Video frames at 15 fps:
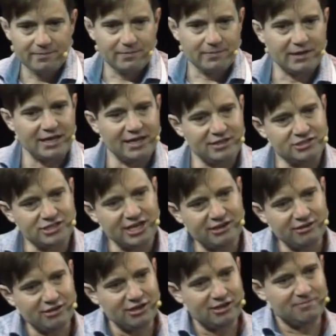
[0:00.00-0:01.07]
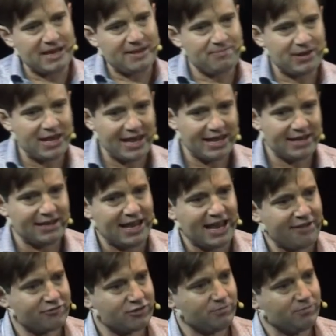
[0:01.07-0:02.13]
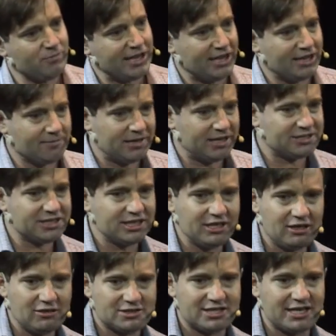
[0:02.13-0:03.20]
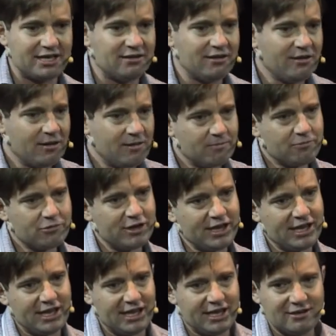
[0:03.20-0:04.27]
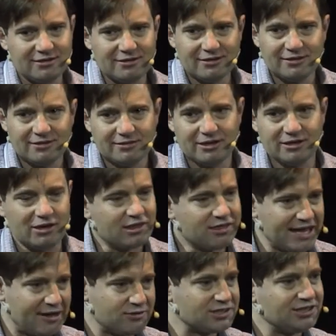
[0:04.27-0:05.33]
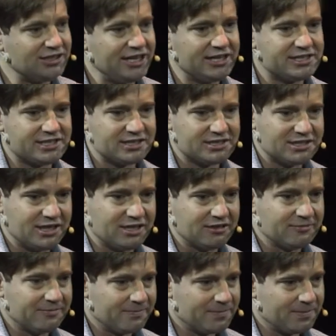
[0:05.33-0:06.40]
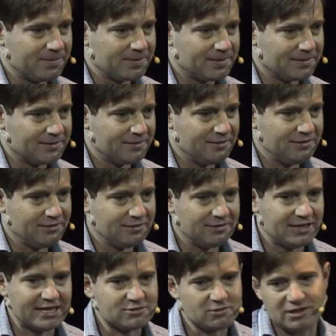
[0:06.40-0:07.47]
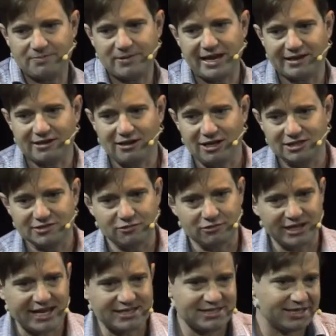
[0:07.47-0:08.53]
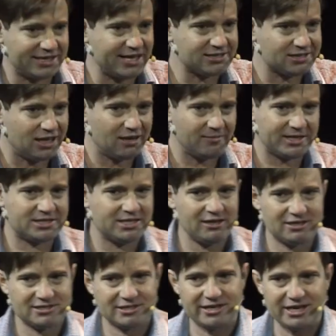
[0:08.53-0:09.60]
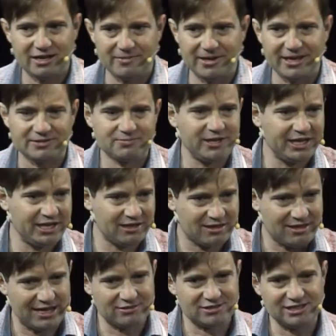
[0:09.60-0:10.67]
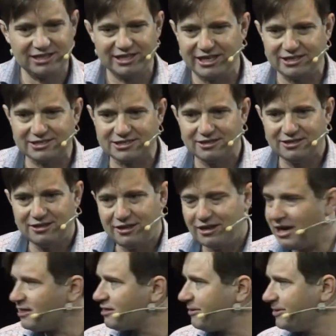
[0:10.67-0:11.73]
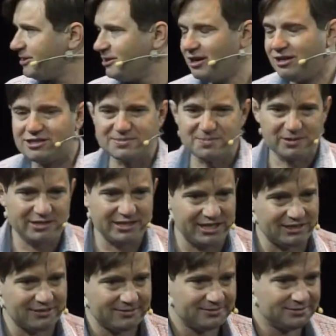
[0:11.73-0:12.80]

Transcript: that in general, my plan, my CEO said, bring in 1,000 leads this year. That's what the plan calls for. That's it. That's all my CEO has to tell me, is bring in 1,000 leads at $30 per lead.